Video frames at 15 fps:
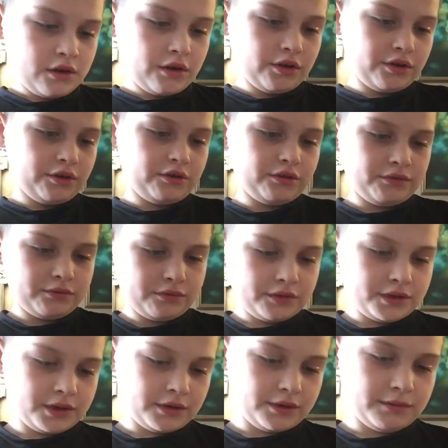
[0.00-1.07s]
need
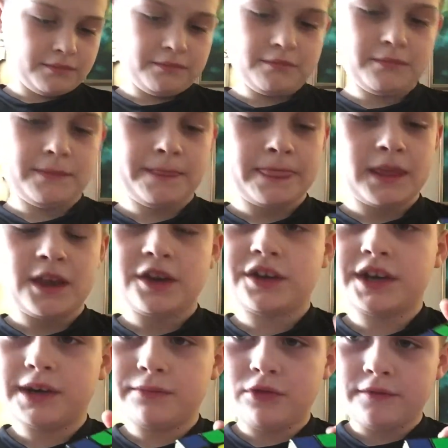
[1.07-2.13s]
to
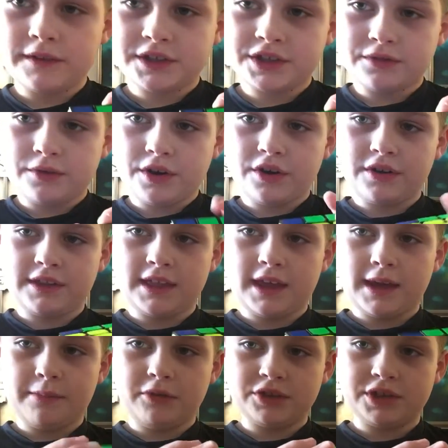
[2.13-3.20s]
move it to where it's
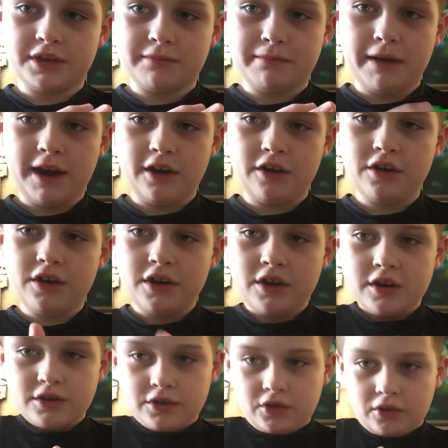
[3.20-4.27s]
able to pair.
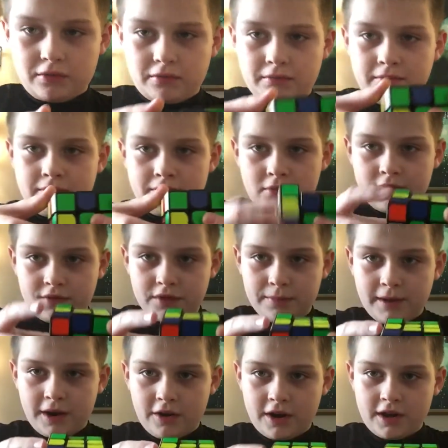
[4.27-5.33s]
So you move it to
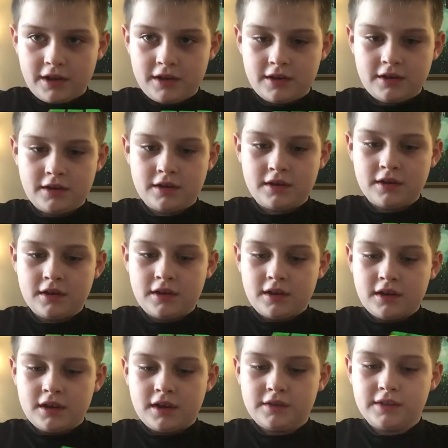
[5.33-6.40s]
pair it,
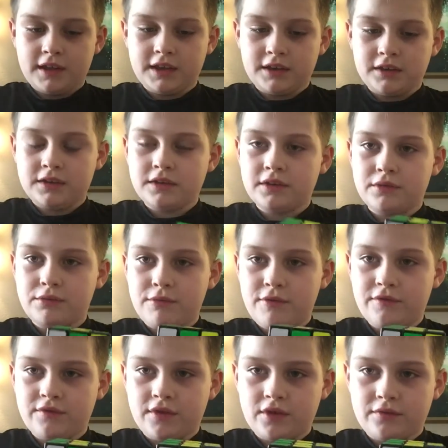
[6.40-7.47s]
and then you
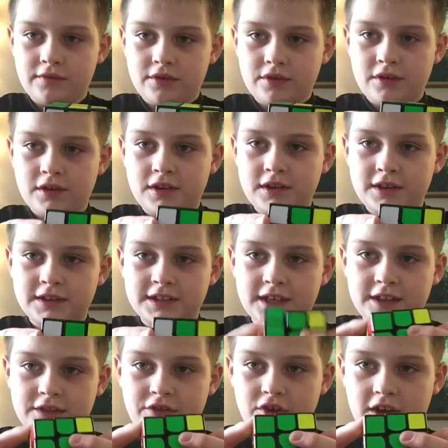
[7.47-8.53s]
move it over to
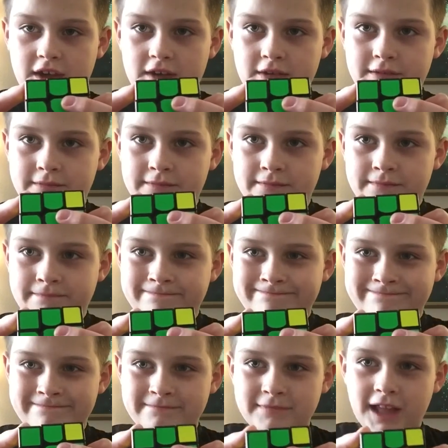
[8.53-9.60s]
insert it.
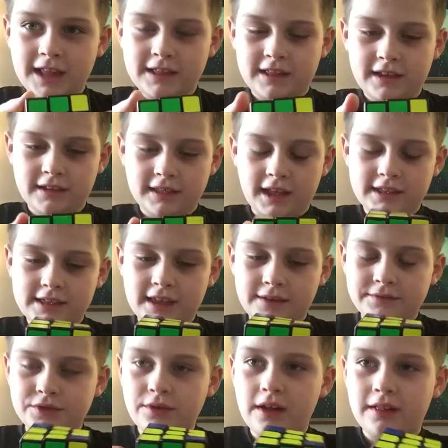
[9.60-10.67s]
And that's
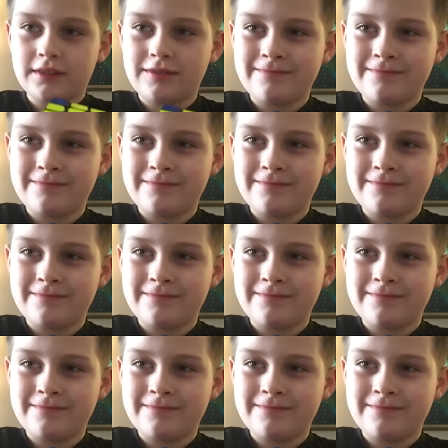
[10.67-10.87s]
F2L.